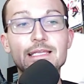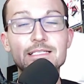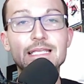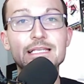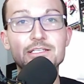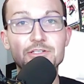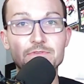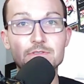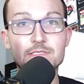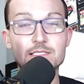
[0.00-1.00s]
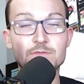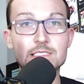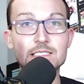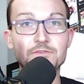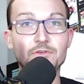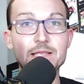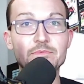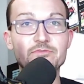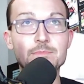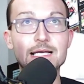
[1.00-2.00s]
into interviews. This was his frame
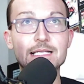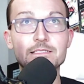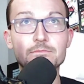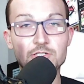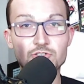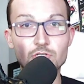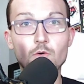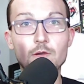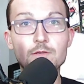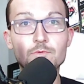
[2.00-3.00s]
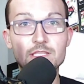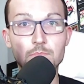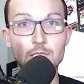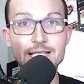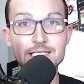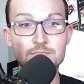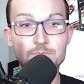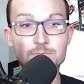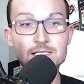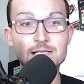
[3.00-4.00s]
of mind that you go in with a blank
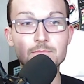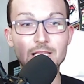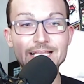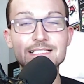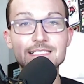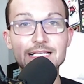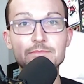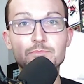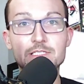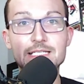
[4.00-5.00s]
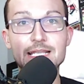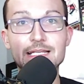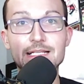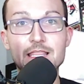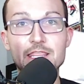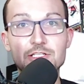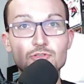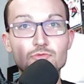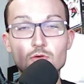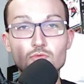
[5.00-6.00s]
blank slate pretending that
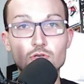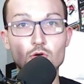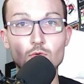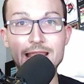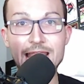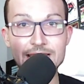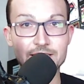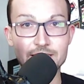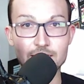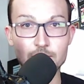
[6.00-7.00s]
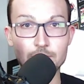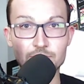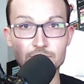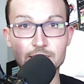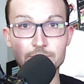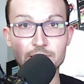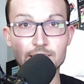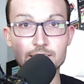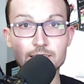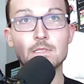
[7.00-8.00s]
you don't know anything about your subject.